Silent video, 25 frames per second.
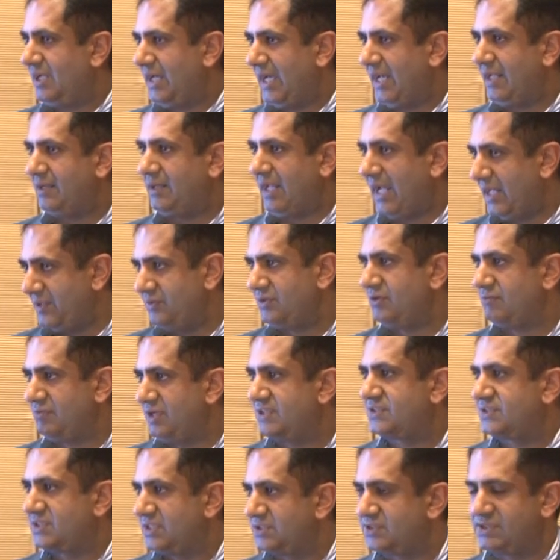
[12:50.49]
and the
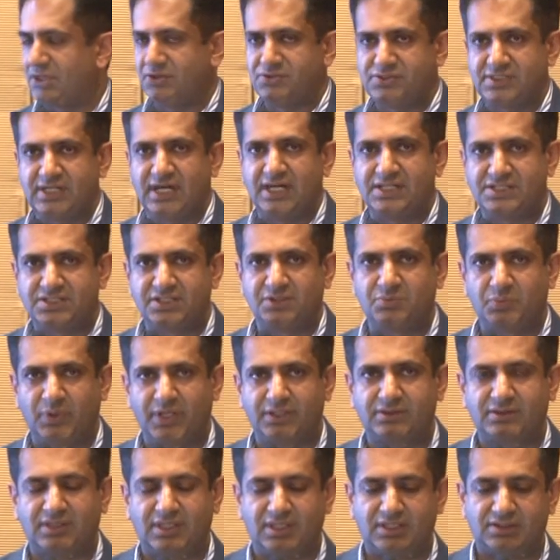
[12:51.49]
risks associated
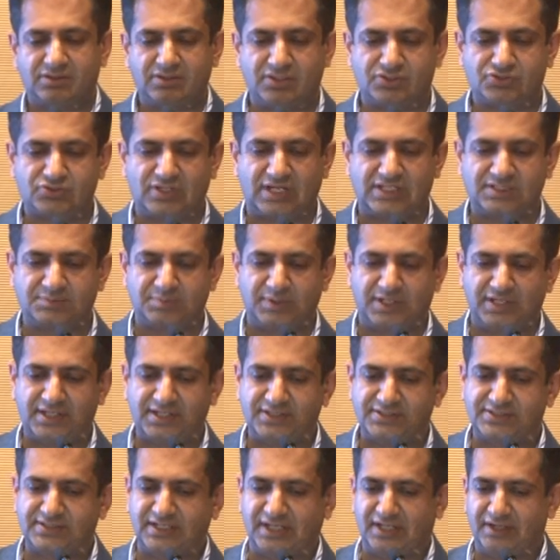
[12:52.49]
with the
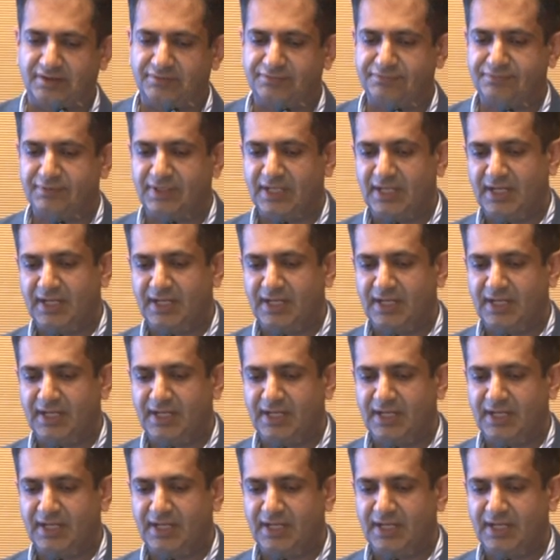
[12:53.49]
transplant itself.